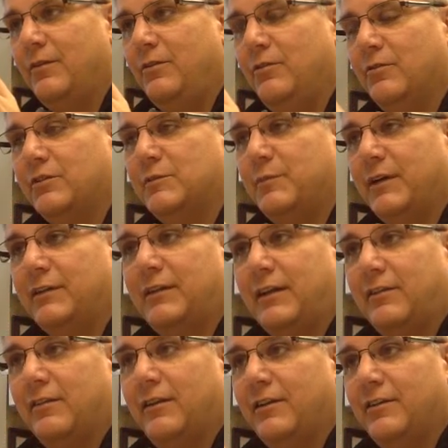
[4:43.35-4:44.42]
you expect
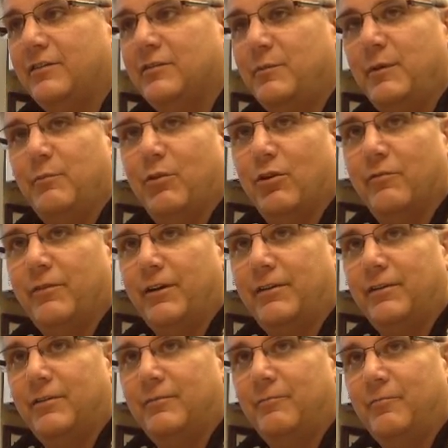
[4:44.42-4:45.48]
athletics to be
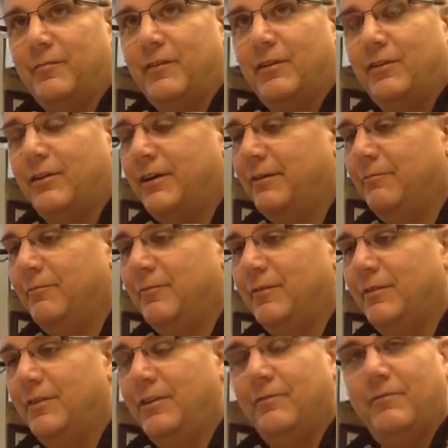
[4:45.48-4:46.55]
perfect. All right?
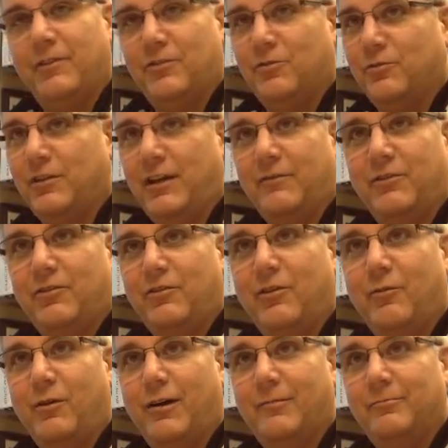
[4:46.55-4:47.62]
The officials have to
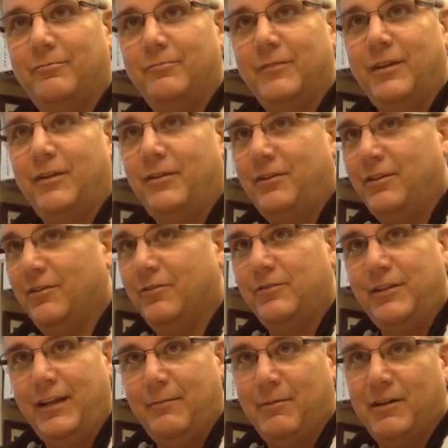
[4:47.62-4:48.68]
show up. The other
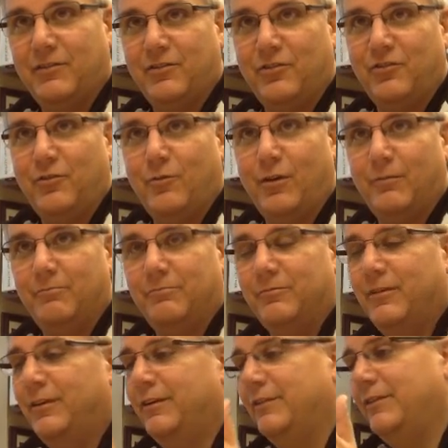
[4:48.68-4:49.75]
team has to show up.
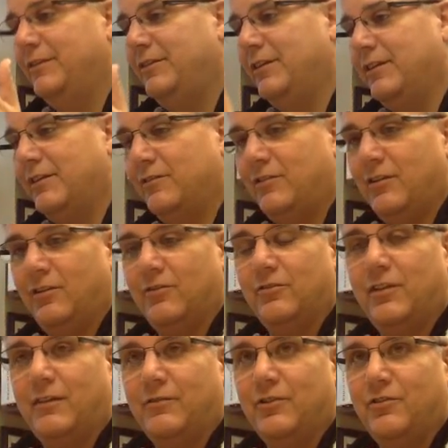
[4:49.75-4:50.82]
The ticket
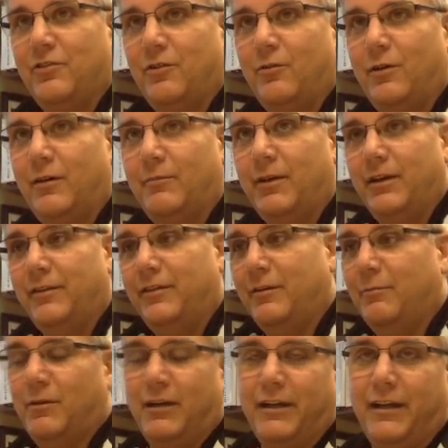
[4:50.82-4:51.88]
sellers have to show up.
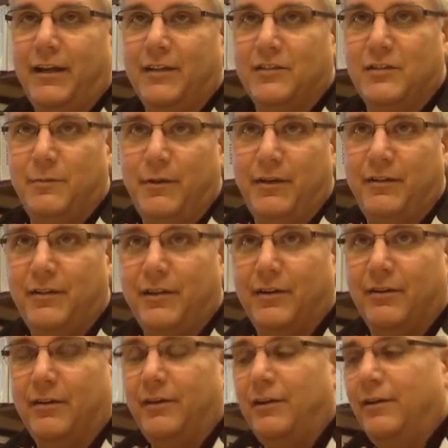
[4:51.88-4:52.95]
The money has to be
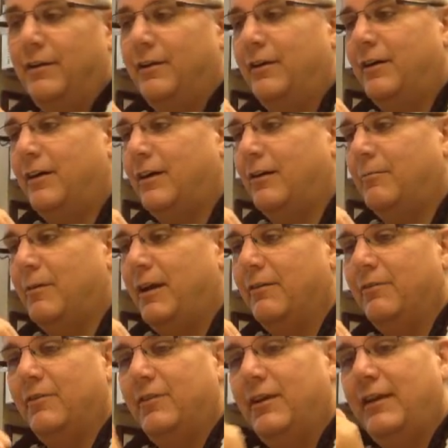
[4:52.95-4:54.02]
there. Um,
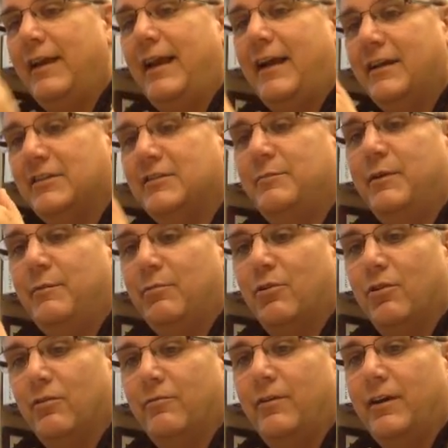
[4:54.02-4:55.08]
everything has to be
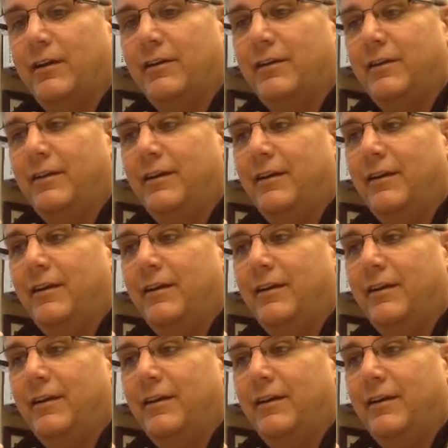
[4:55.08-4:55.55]
perfect